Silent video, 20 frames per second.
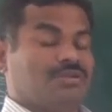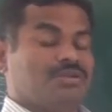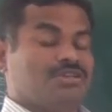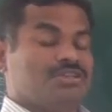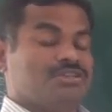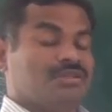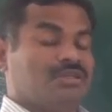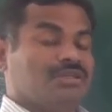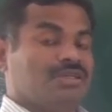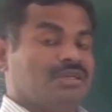
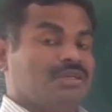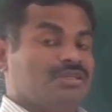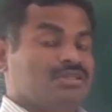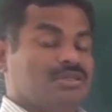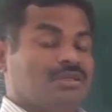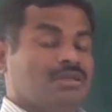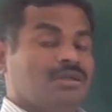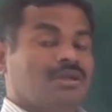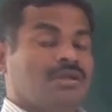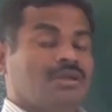This layer is
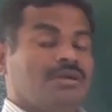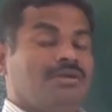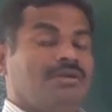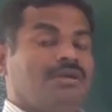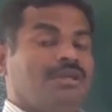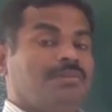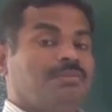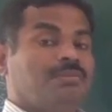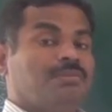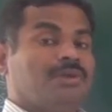
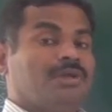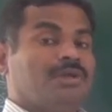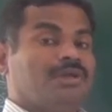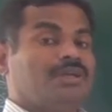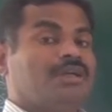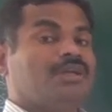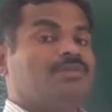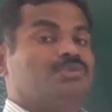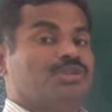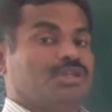
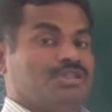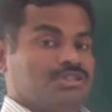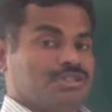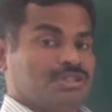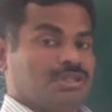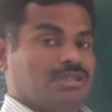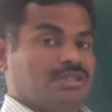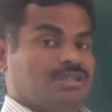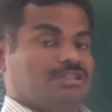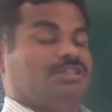depleted of charge
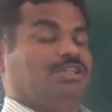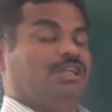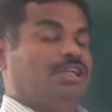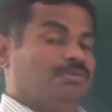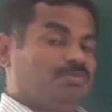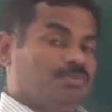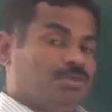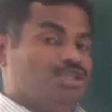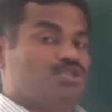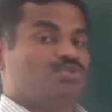carrier.
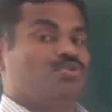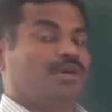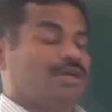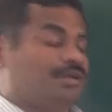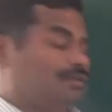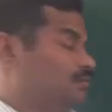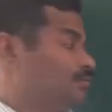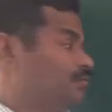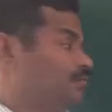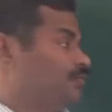It means
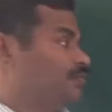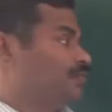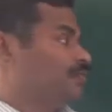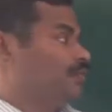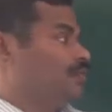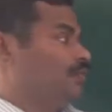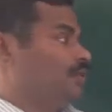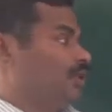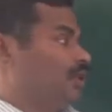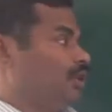
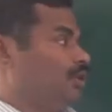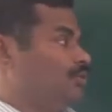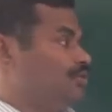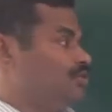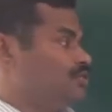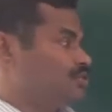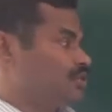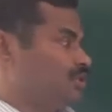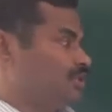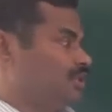what? In
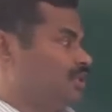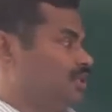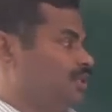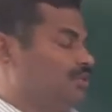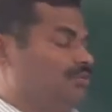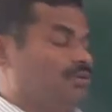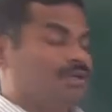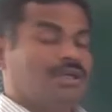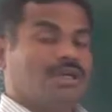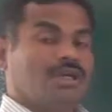this
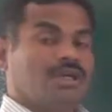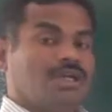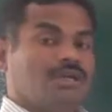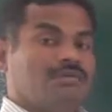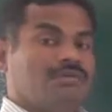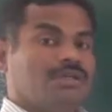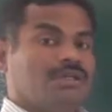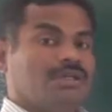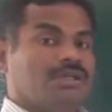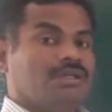layer you are not
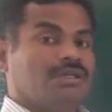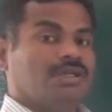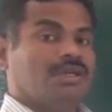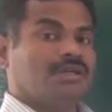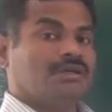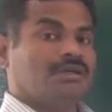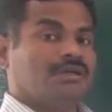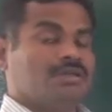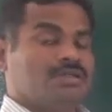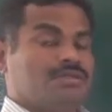having any
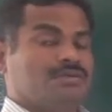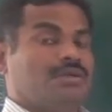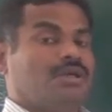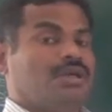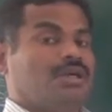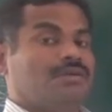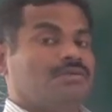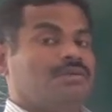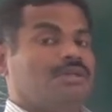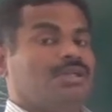electrons, you are
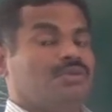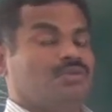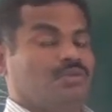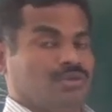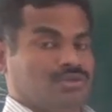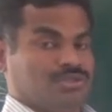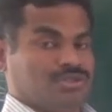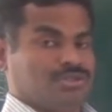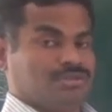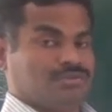not having any
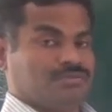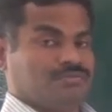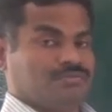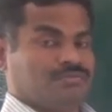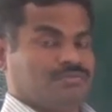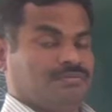holes.